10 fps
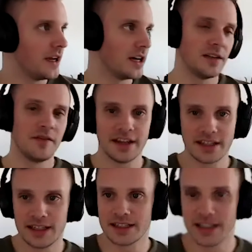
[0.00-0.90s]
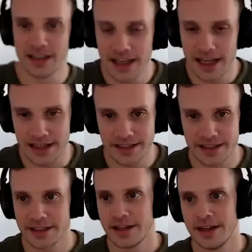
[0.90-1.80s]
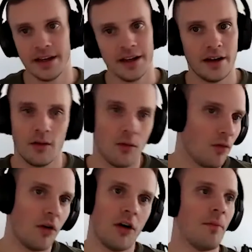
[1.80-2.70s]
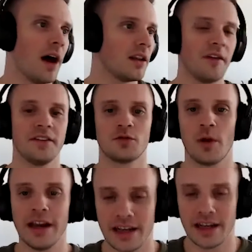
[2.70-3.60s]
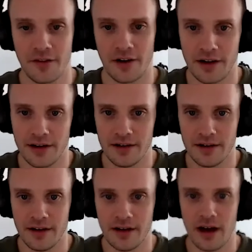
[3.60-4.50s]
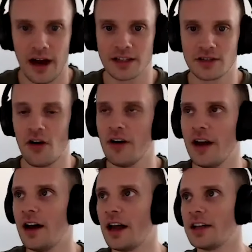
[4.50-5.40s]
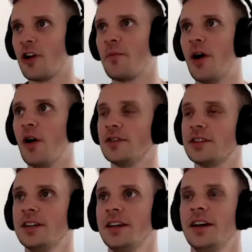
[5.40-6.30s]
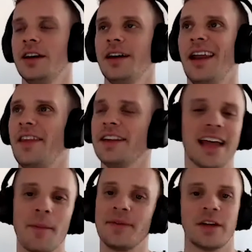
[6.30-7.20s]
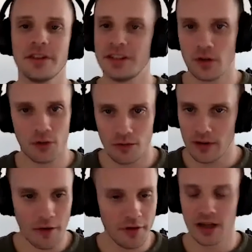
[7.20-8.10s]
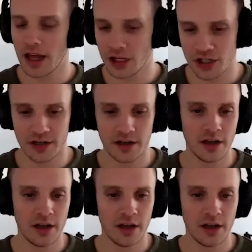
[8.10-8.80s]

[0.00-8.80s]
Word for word: because of this this and this all my life is way different Mm-hmm. I saw uh, I saw a post, and this happens every single every election.